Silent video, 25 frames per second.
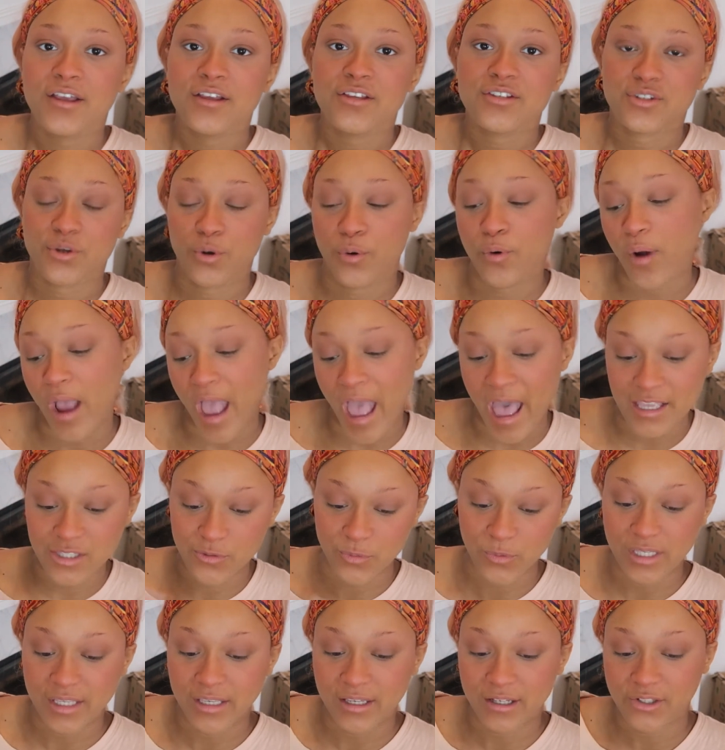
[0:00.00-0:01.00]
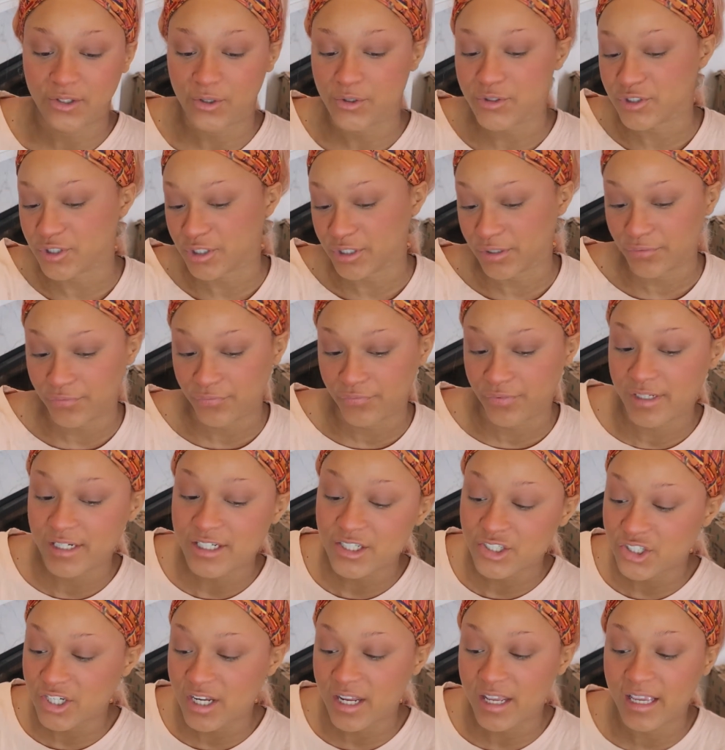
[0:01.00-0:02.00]
So as we get closer to
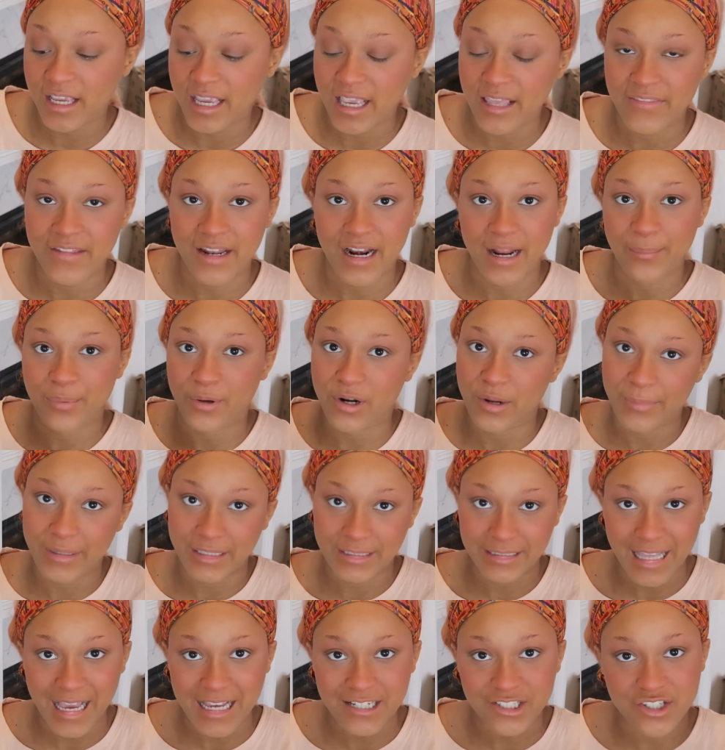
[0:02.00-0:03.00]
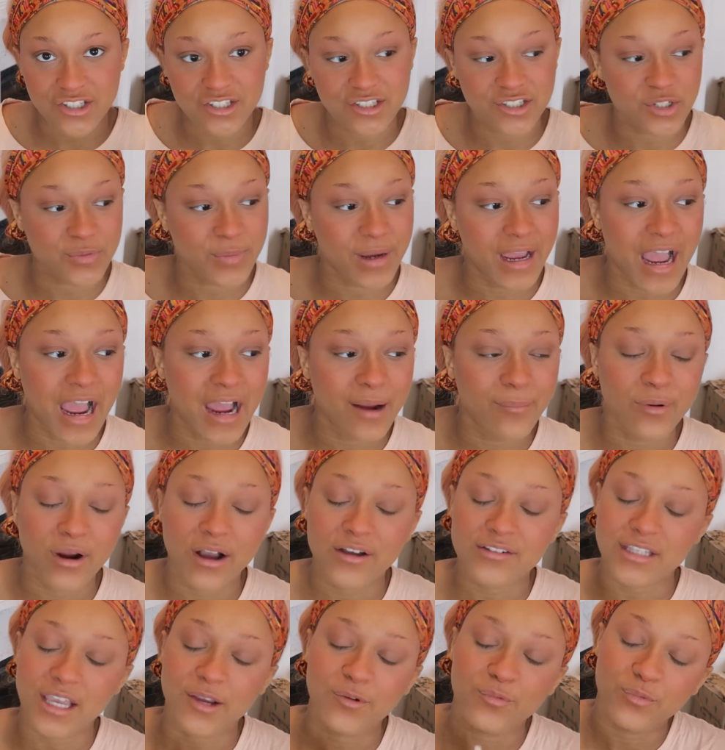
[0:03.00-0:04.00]
finishing and then I put on my lashes and do my
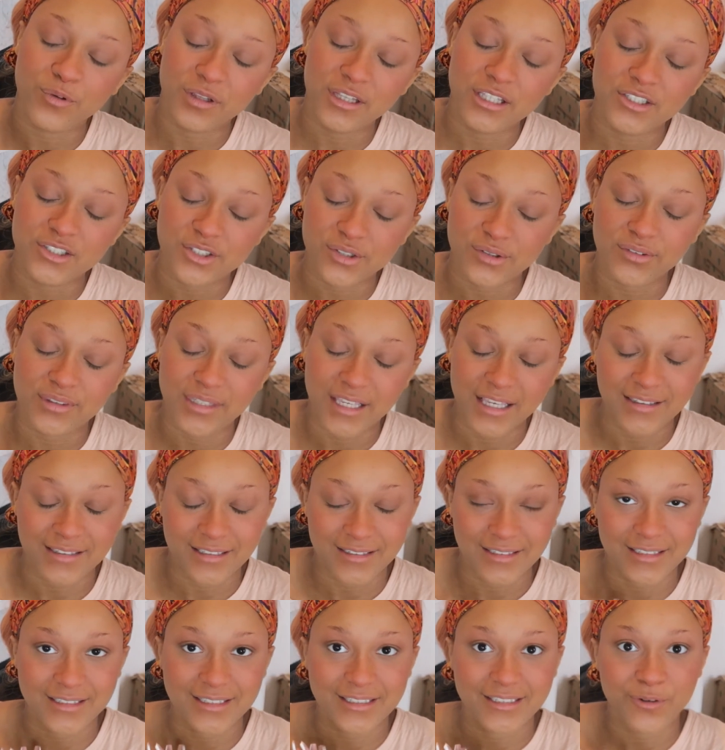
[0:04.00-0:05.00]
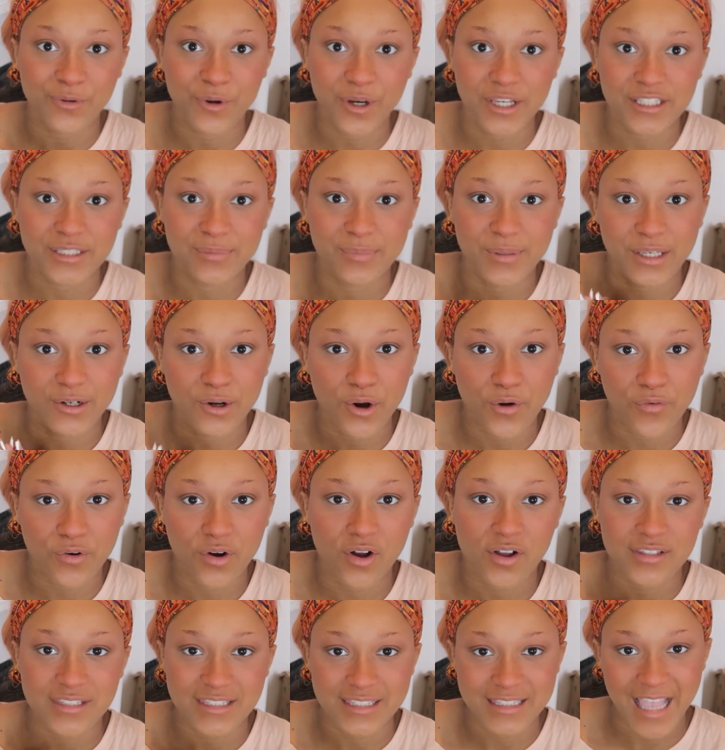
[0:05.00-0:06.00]
eyebrows, I really do think that this is going to be an
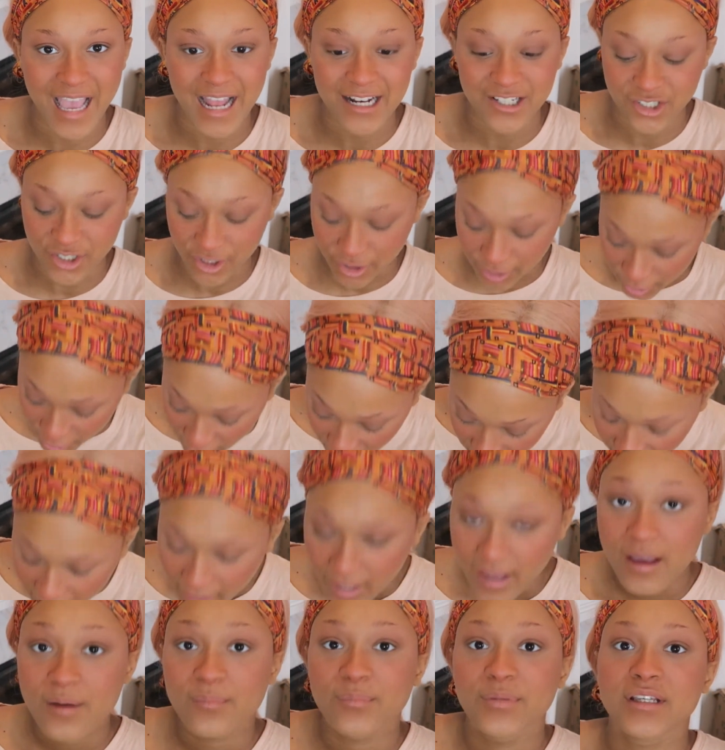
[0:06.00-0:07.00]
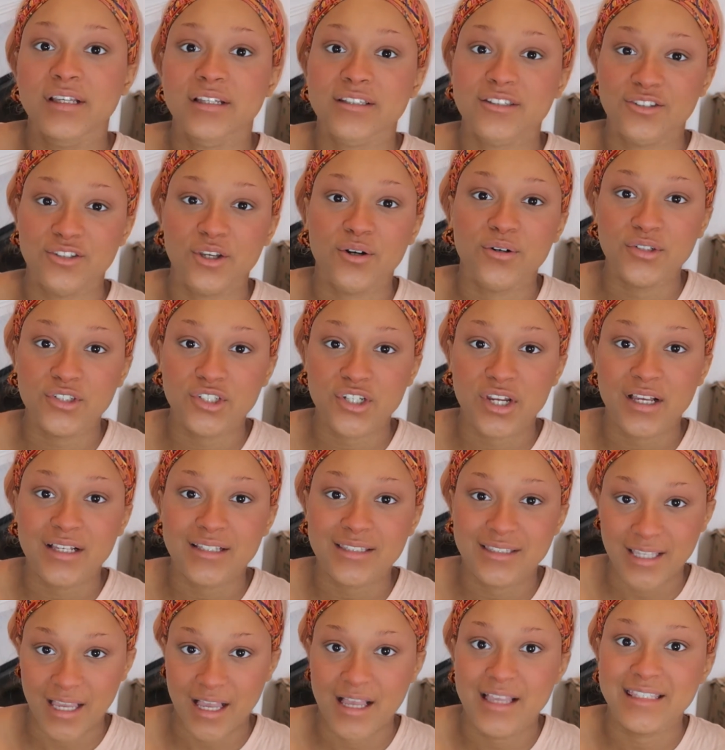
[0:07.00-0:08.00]
overall snatched look because
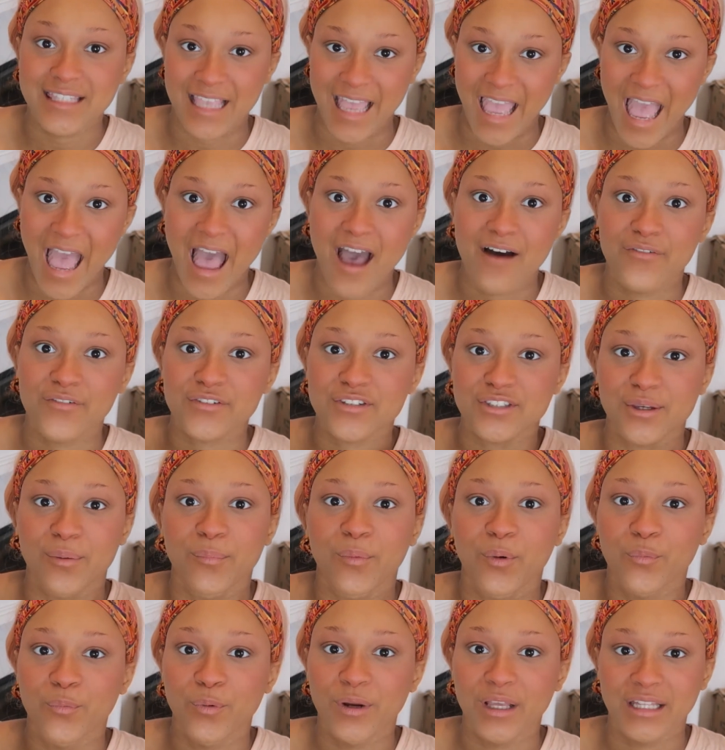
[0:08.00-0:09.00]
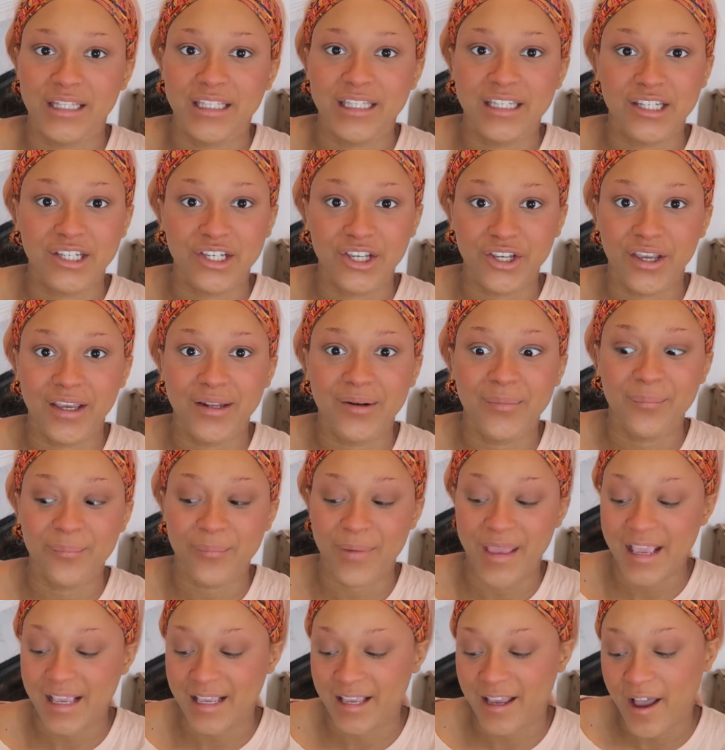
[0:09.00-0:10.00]
Doja does have some really good
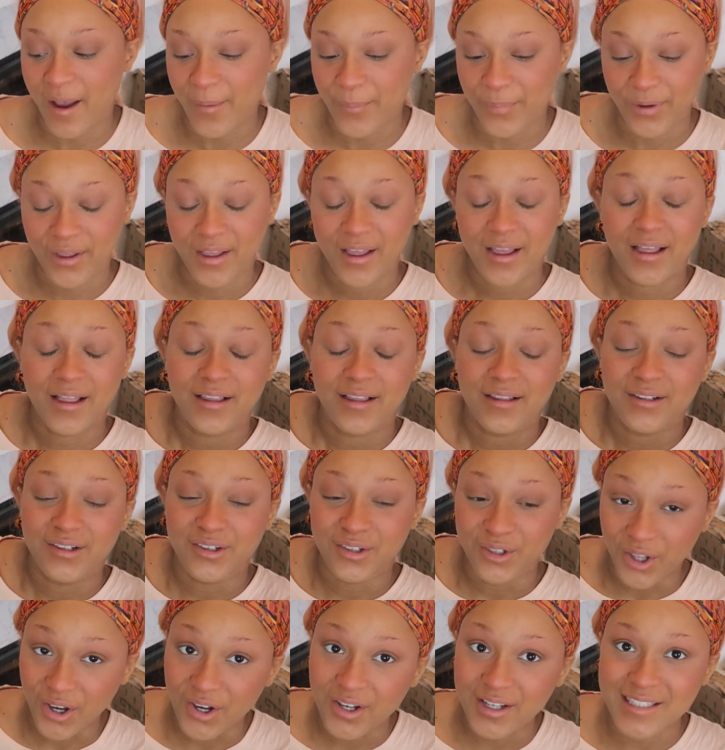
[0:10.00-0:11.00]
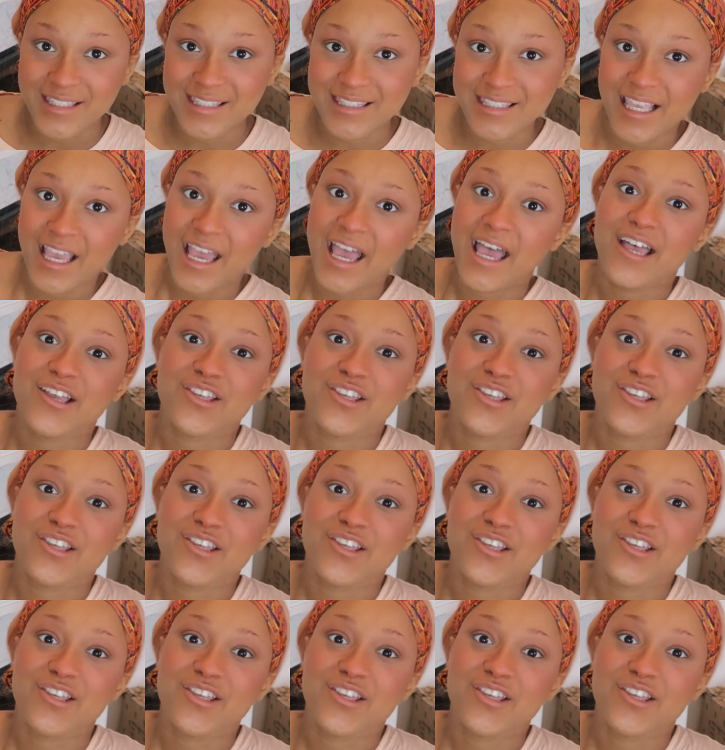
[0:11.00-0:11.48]
makeup looks.